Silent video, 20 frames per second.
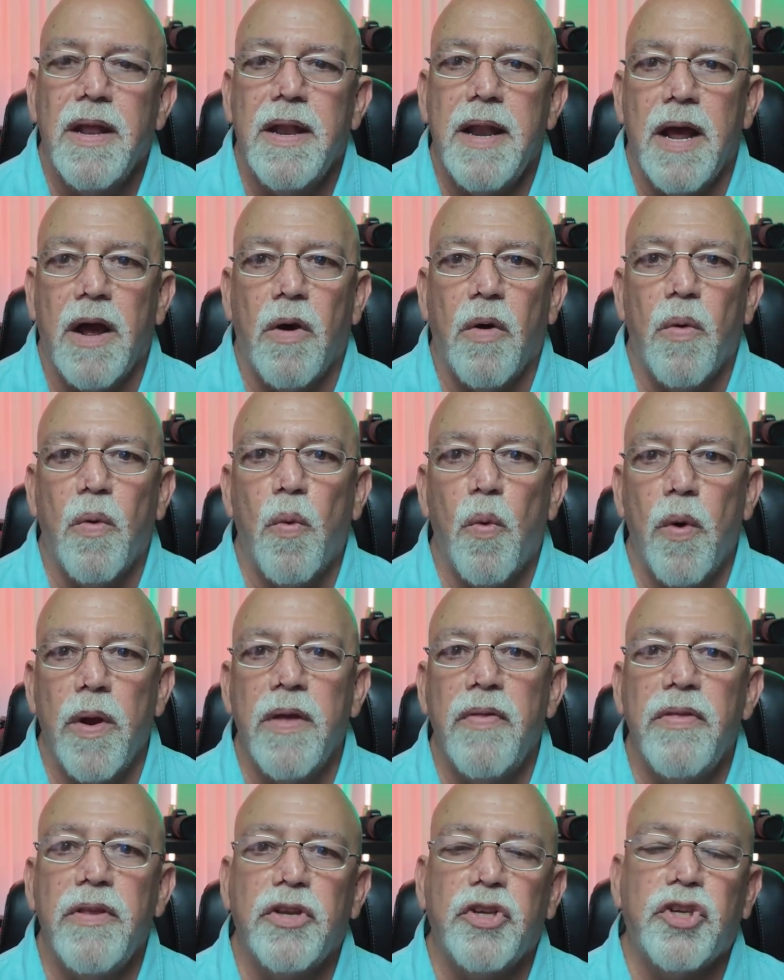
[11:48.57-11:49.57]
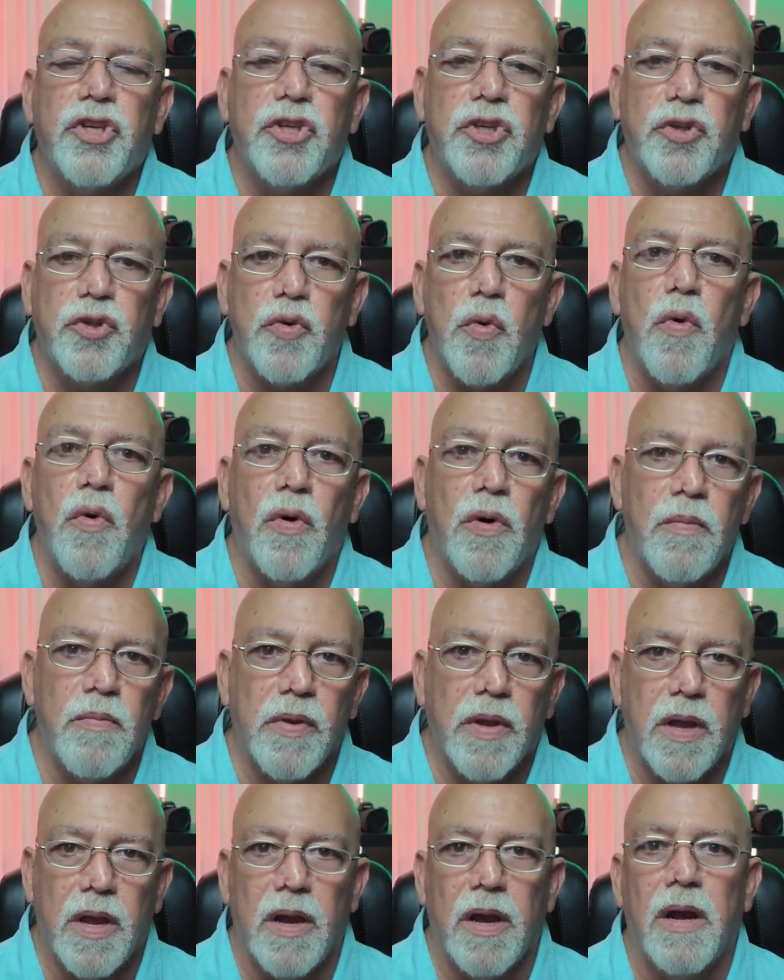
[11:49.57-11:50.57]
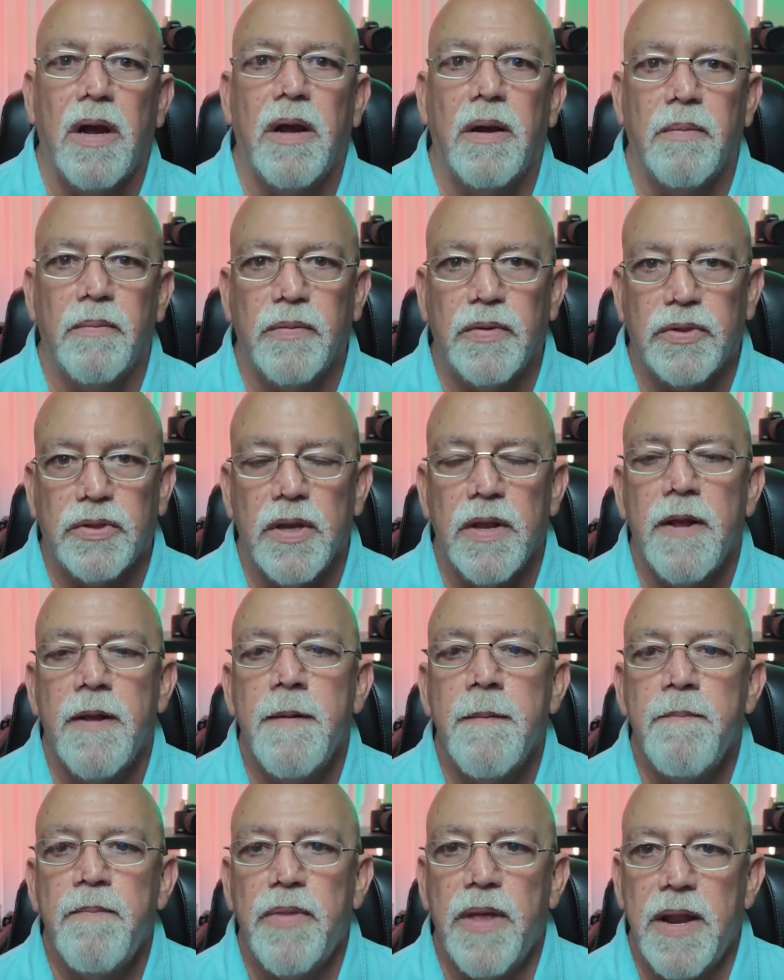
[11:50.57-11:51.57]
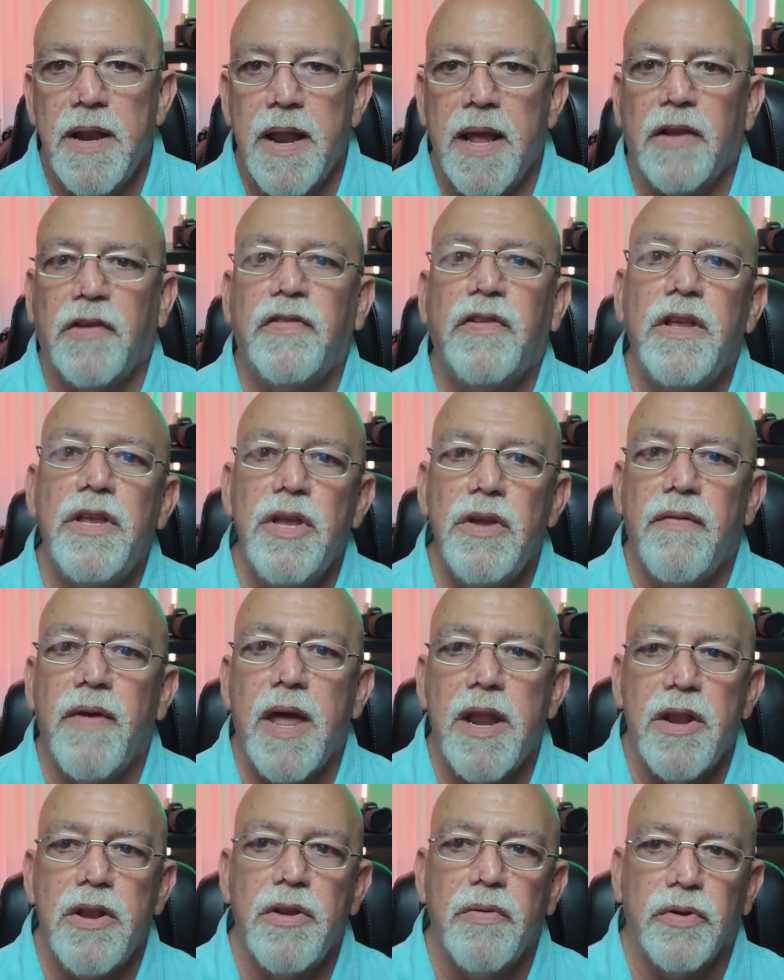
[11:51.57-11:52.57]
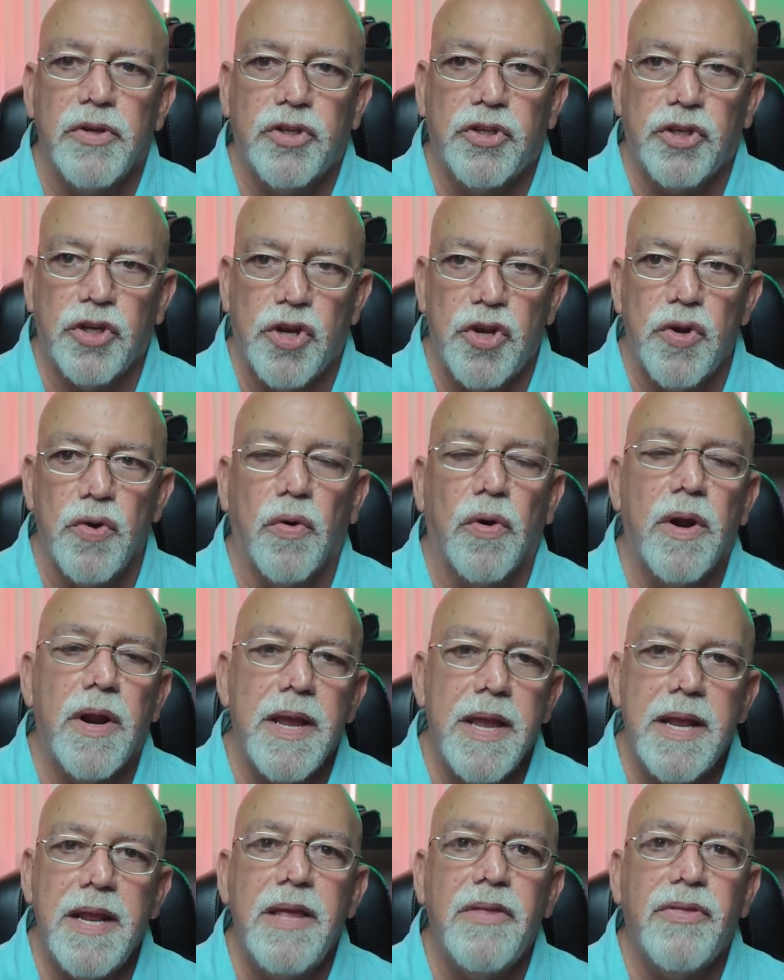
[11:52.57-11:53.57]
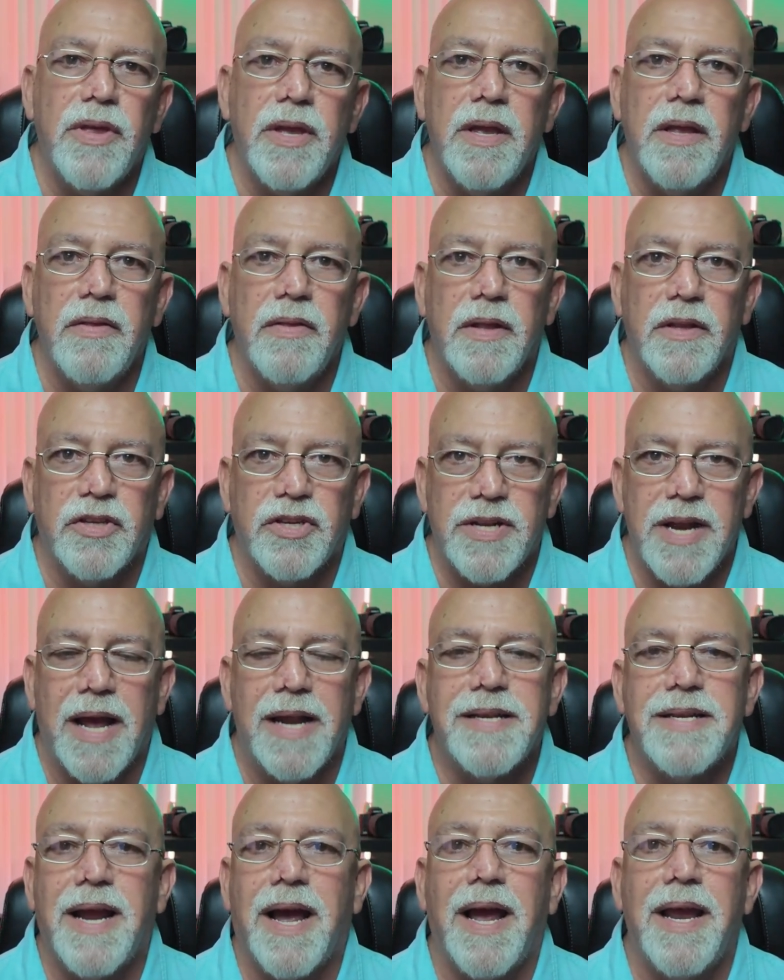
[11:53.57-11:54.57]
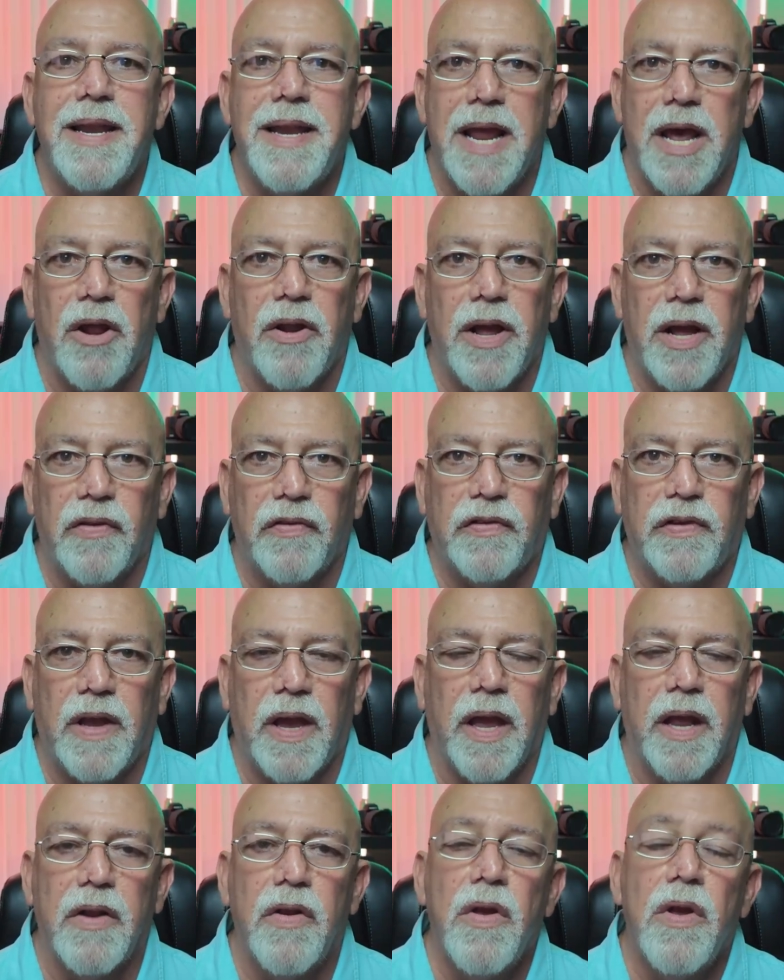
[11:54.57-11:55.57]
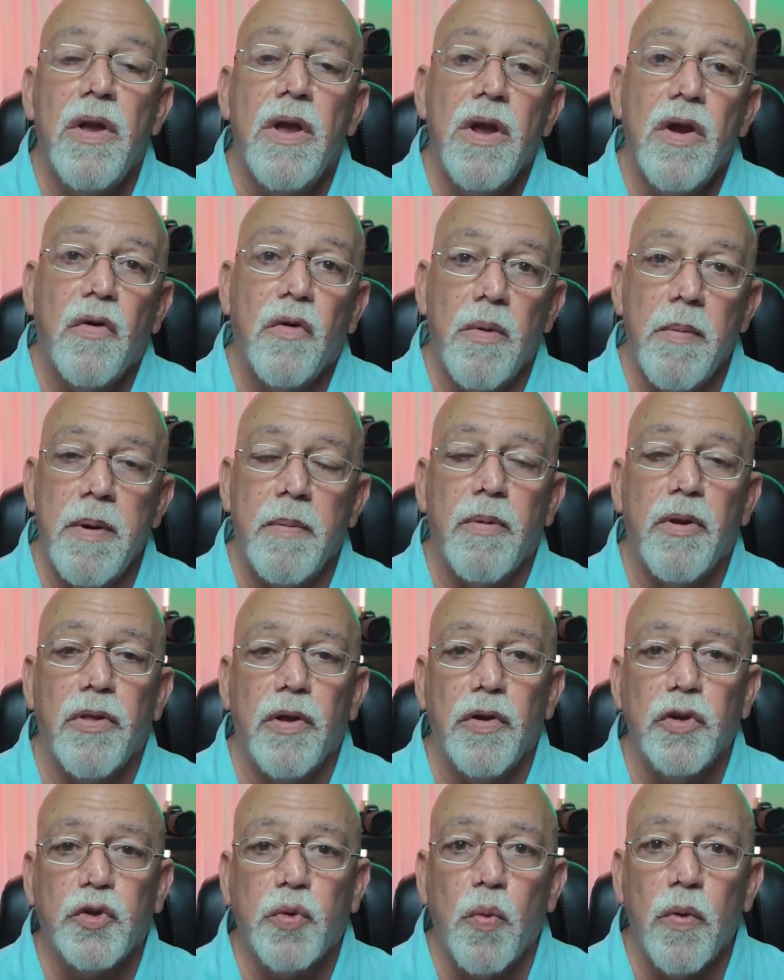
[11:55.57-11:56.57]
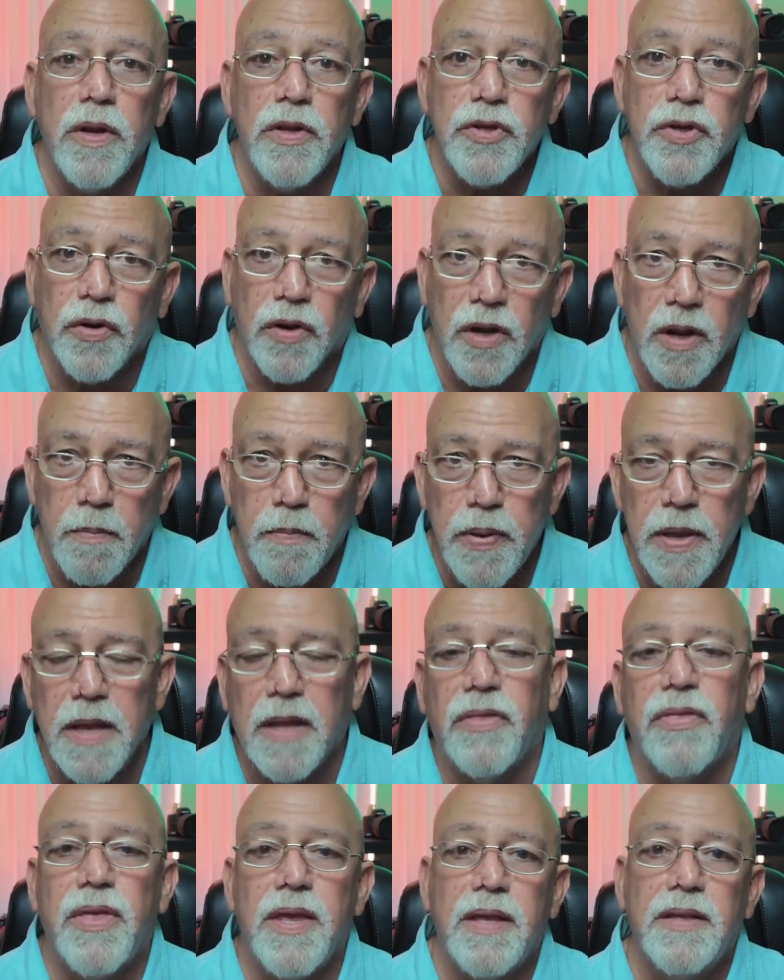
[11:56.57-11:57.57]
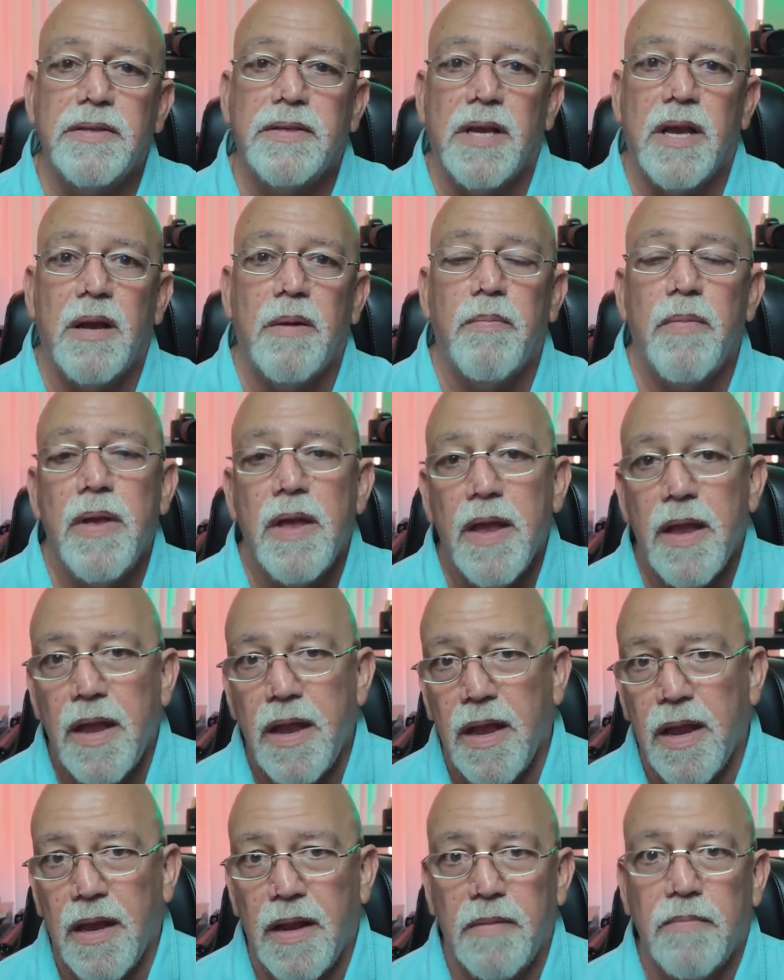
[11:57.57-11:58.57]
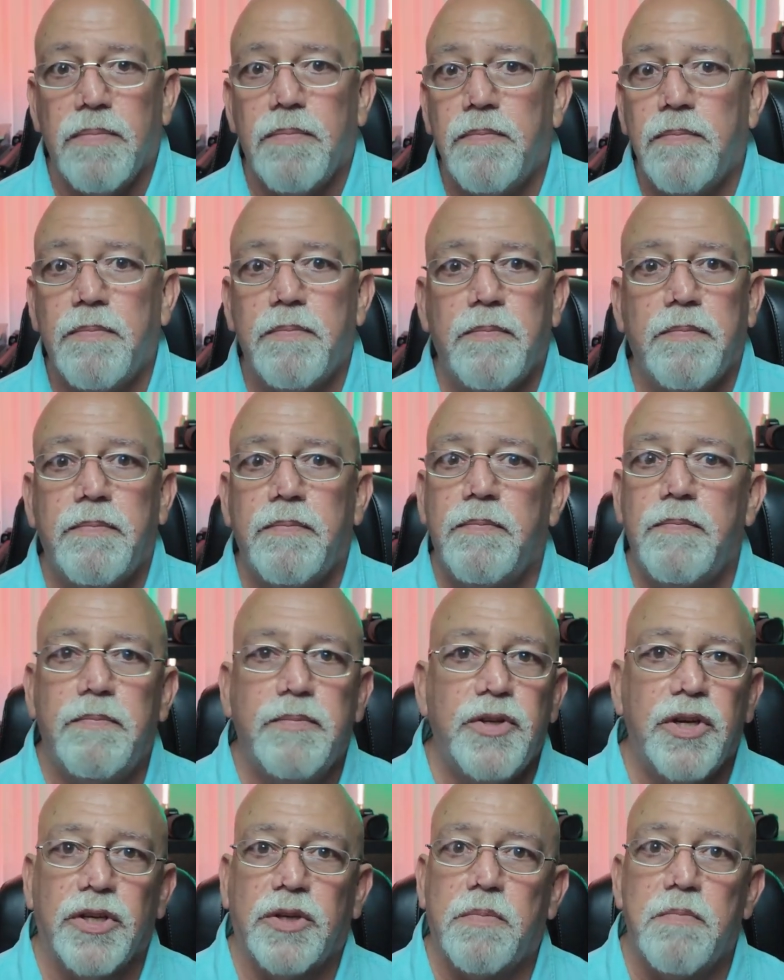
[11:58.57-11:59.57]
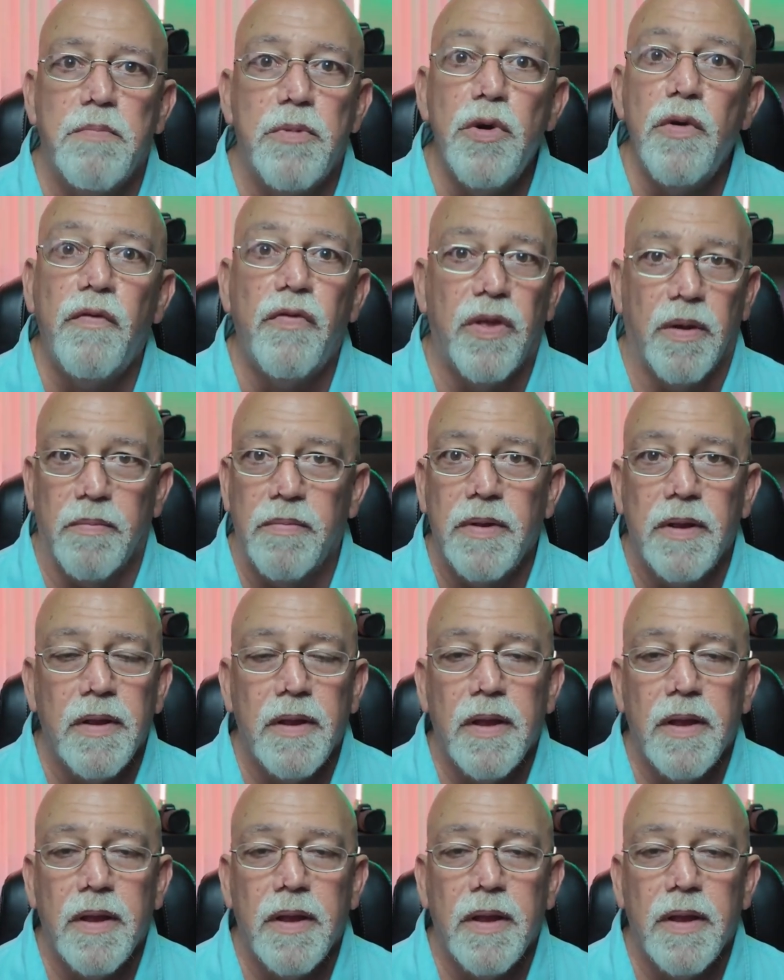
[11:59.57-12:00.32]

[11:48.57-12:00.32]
Now, when the storm comes, the next thing you've got to do is secure anything that's not tied down outside. Remember, those winds are going to pick things up and just move them.